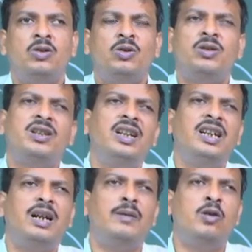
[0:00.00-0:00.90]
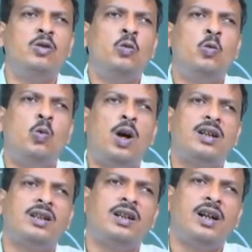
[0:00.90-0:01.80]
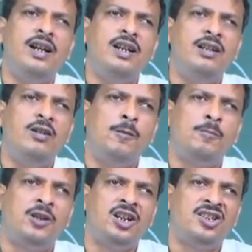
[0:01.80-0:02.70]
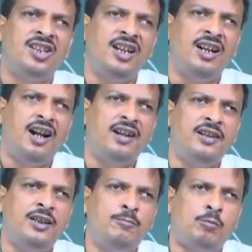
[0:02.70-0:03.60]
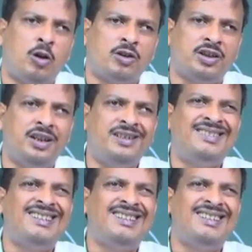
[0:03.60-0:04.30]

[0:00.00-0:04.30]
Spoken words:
So, think about what kind of teaching learning process